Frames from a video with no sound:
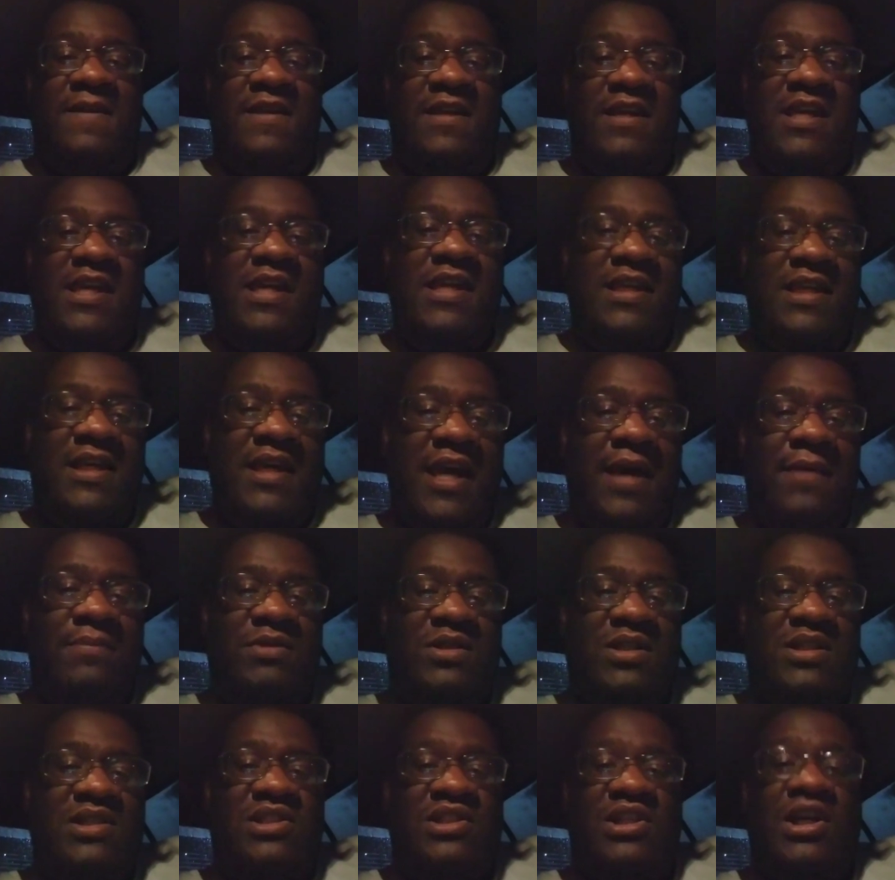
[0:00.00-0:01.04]
he
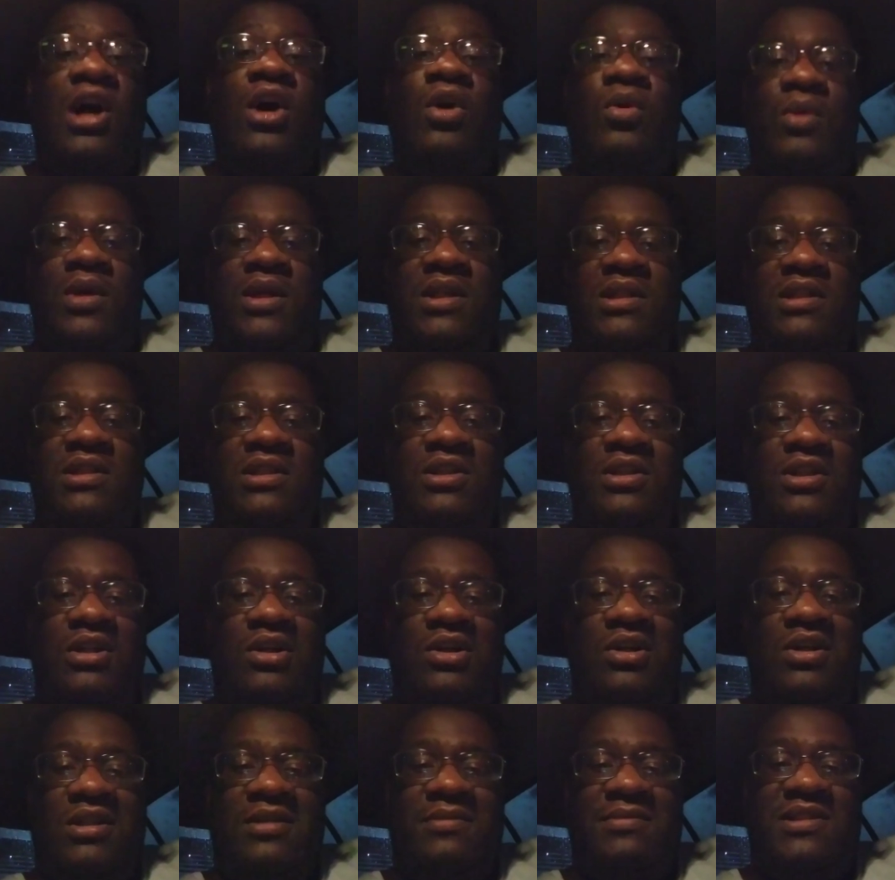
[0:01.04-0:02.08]
kept us going. You
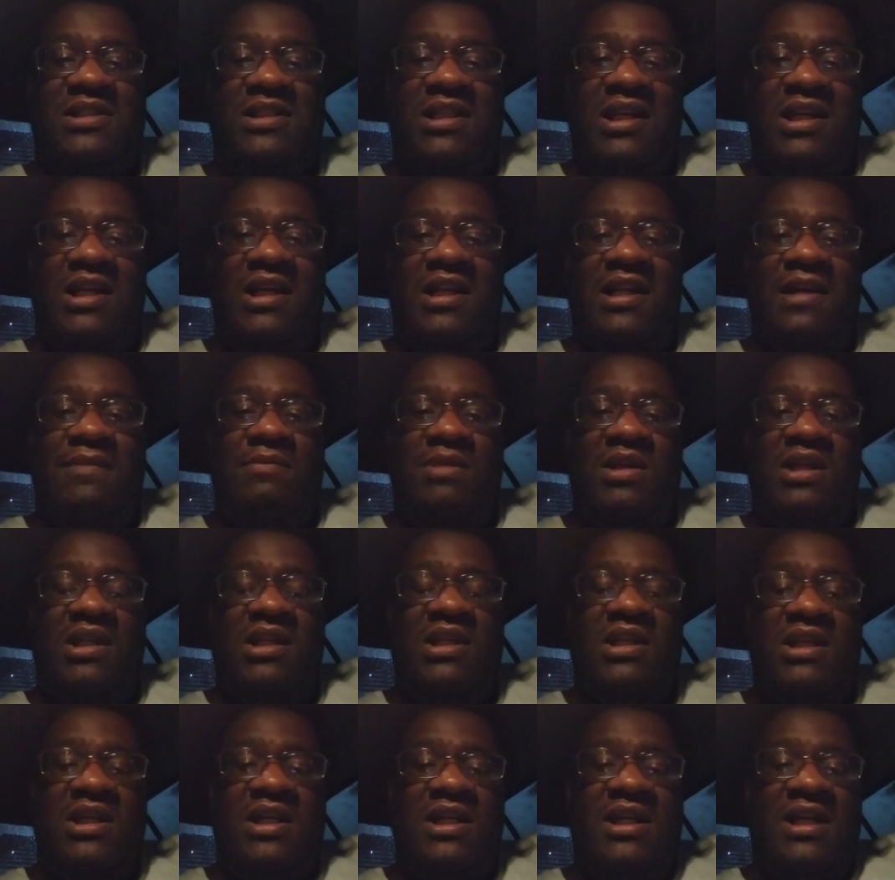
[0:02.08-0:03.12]
know what I'm saying? I
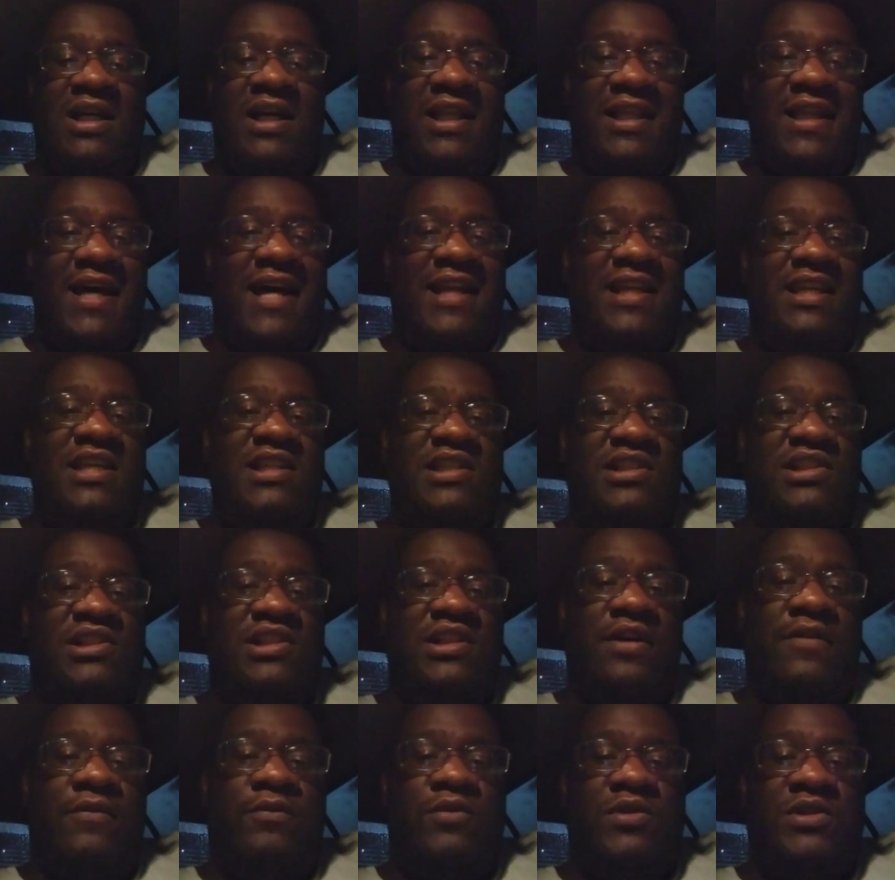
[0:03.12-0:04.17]
mean, a lot of his
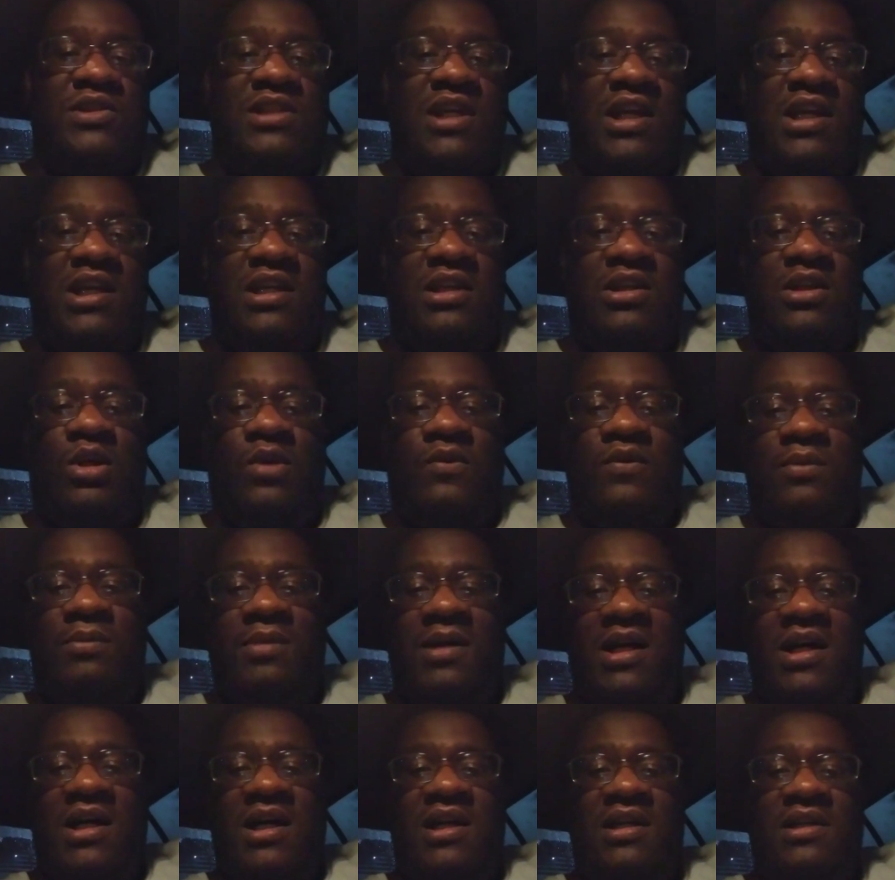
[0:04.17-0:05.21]
stuff was taken over
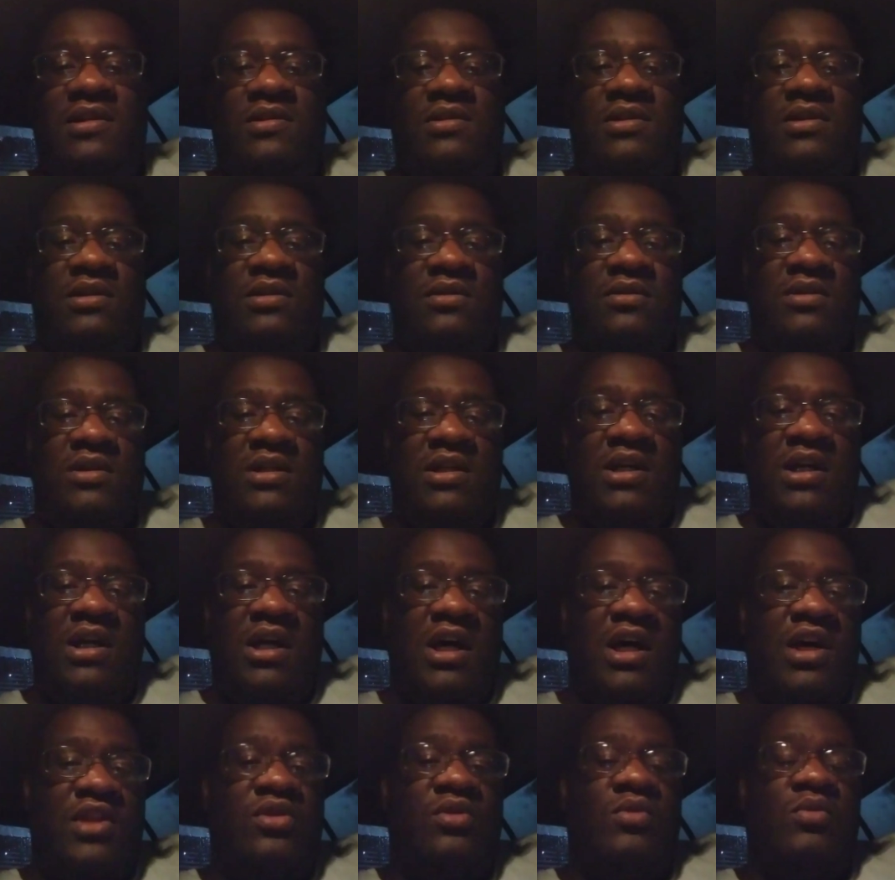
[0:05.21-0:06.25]
by
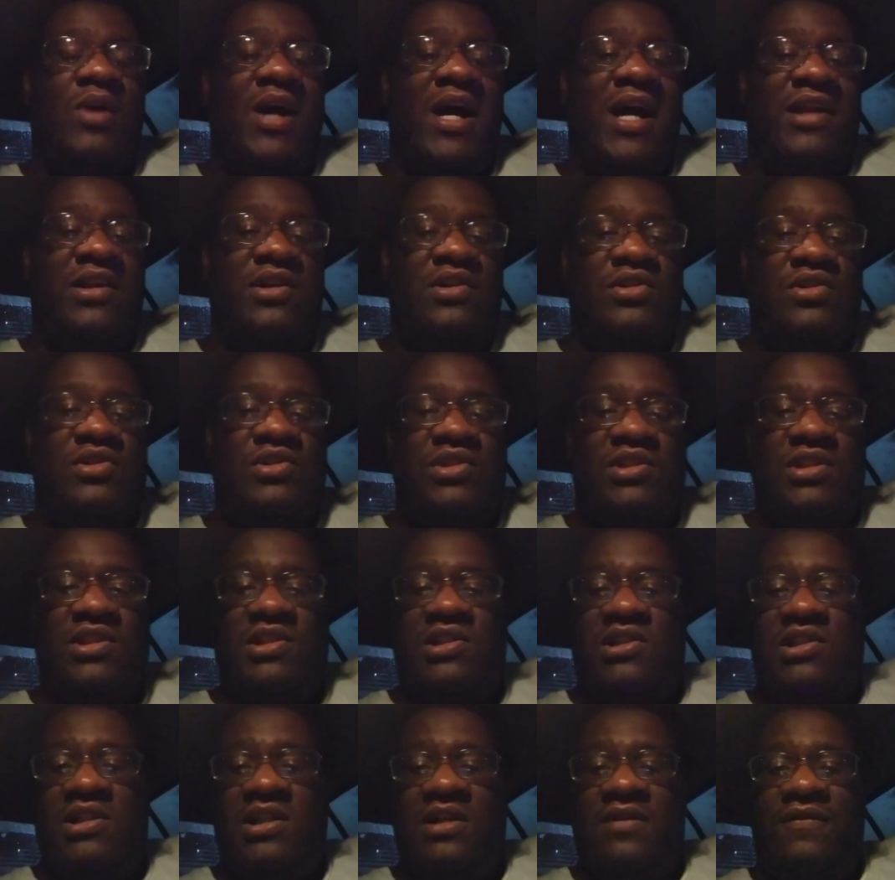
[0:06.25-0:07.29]
other writers
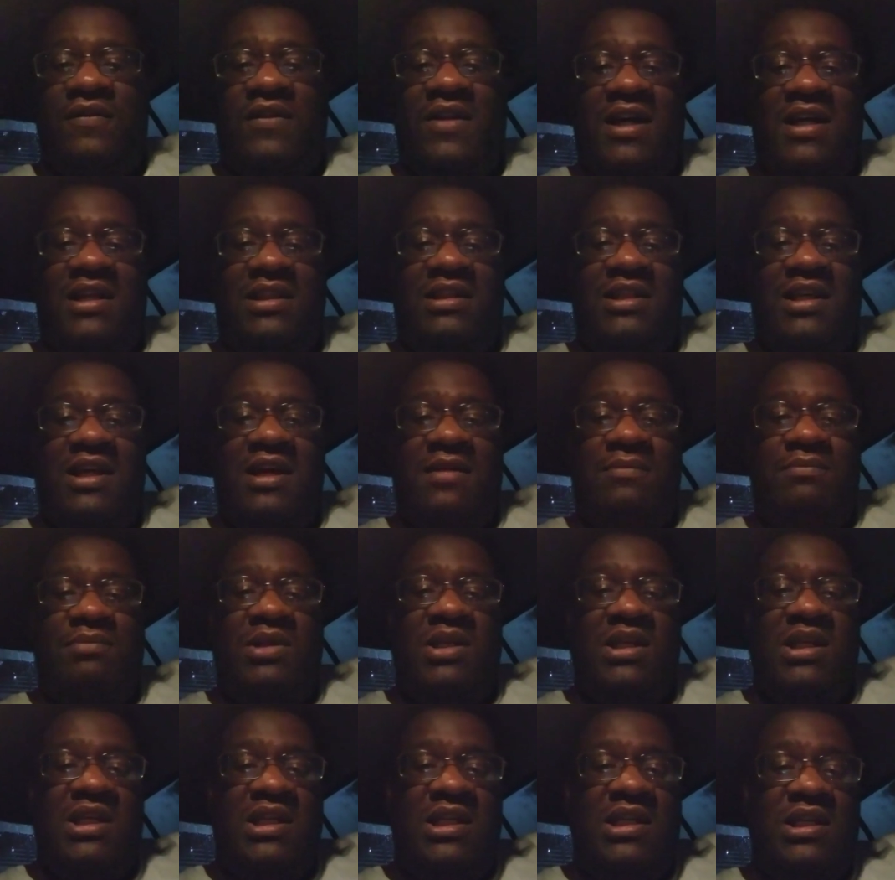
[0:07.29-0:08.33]
and stuff like that,
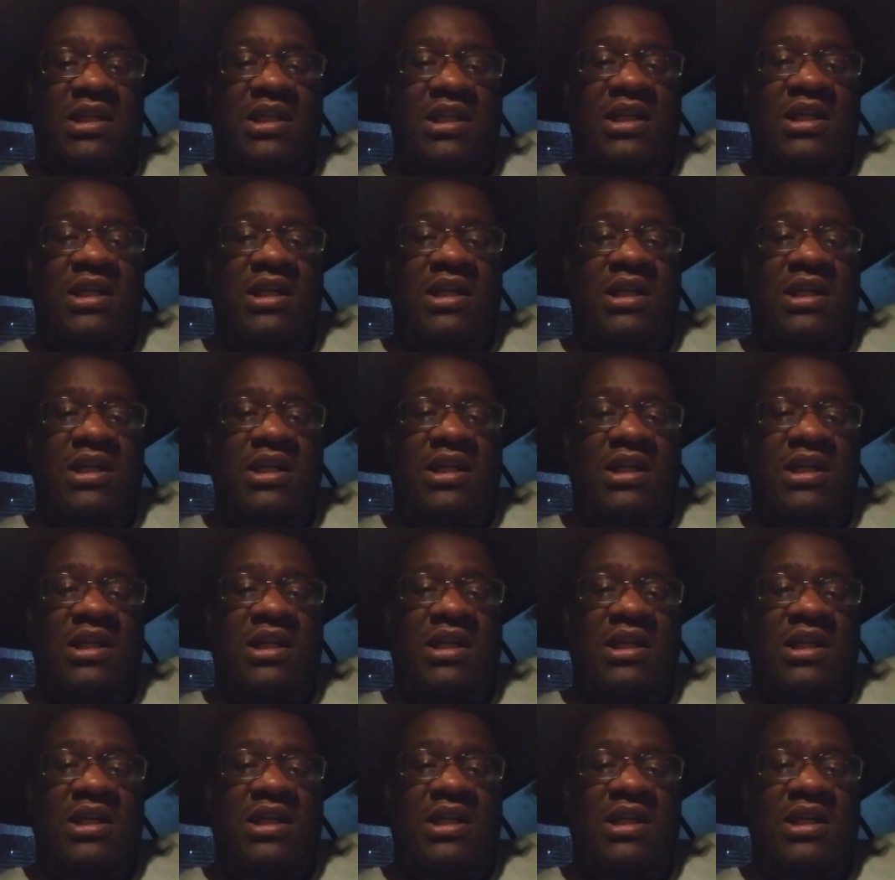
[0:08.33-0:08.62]
but he